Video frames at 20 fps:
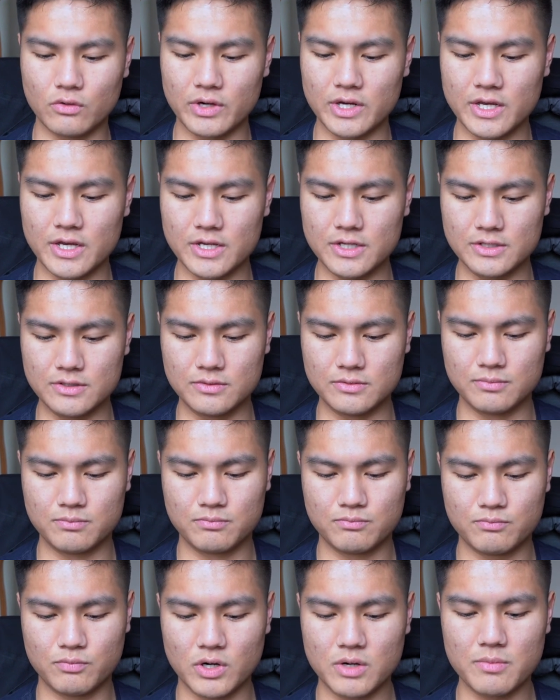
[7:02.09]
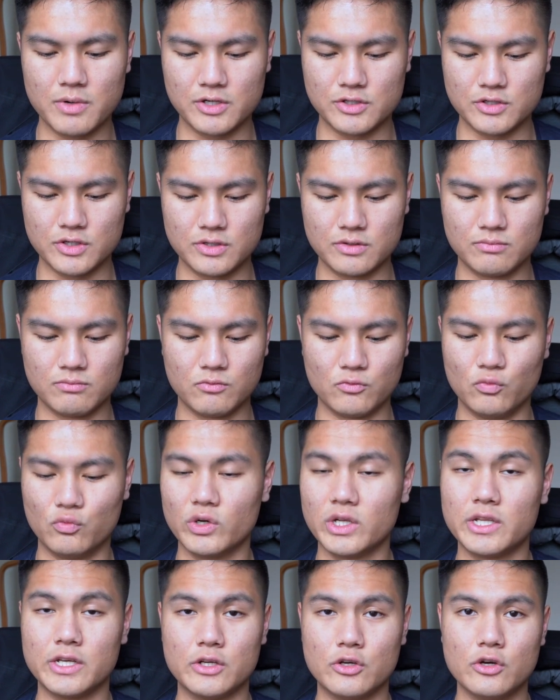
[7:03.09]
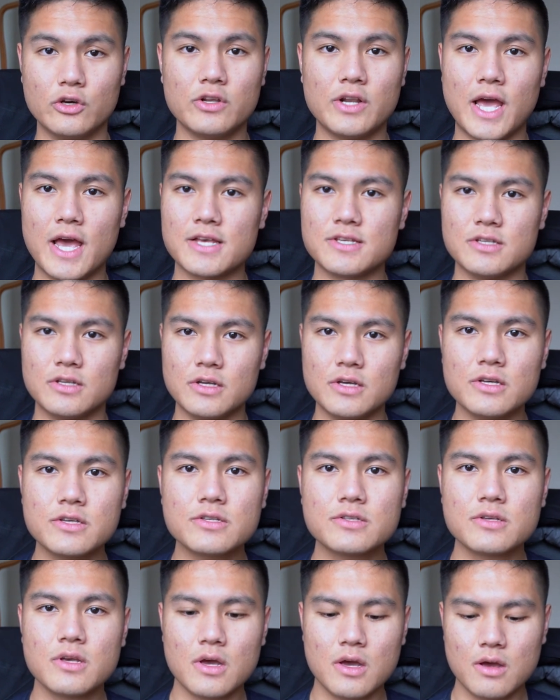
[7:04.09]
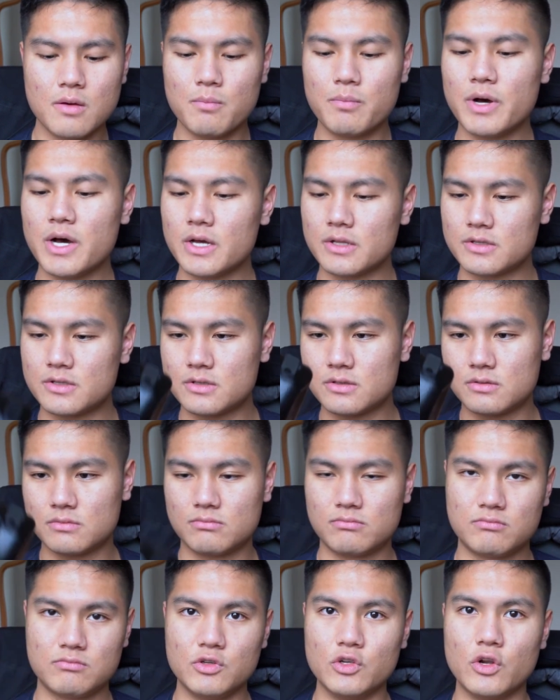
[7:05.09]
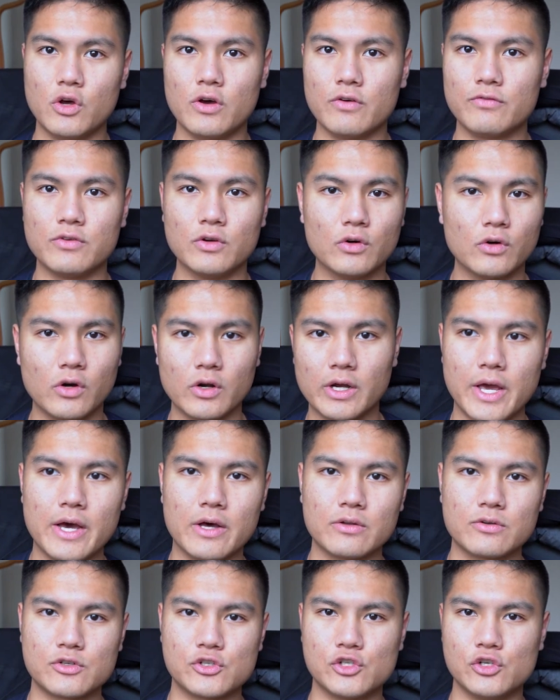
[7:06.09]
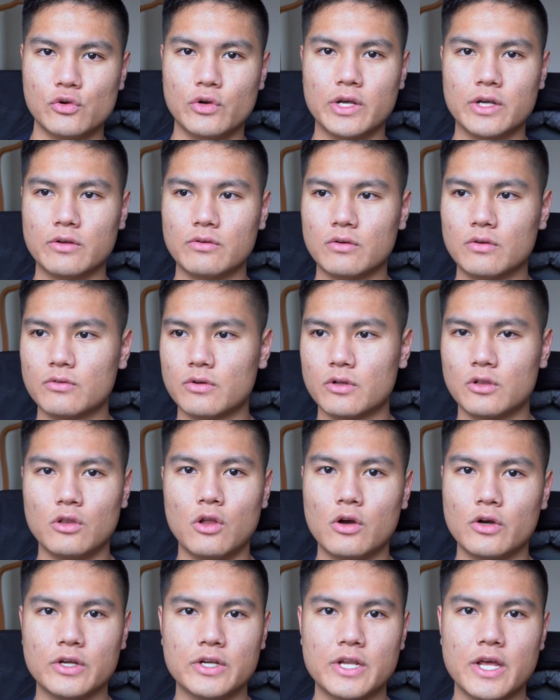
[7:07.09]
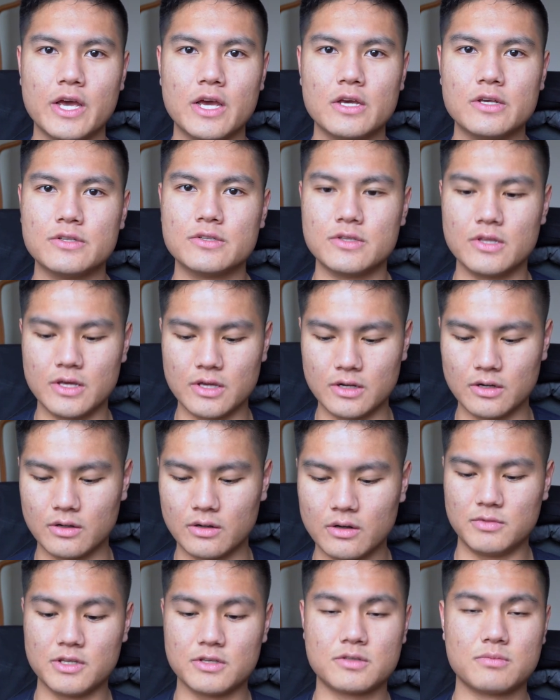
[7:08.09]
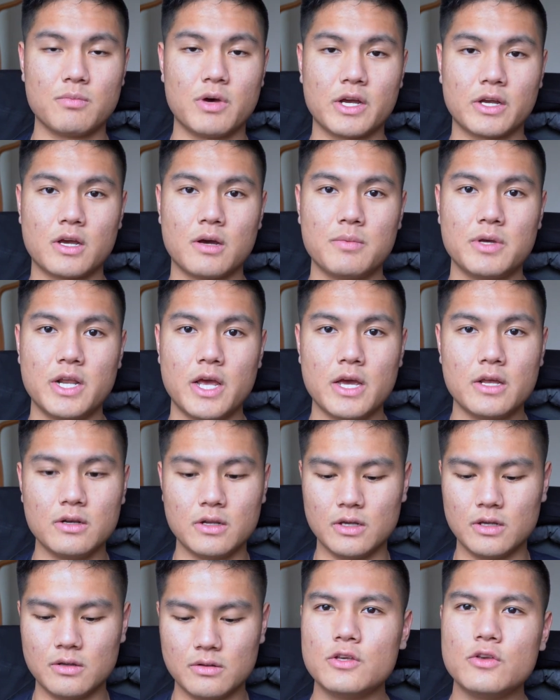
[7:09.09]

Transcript: III is pretty much really good as it is, but you know, if you're out shooting longer days, then this might come in handy.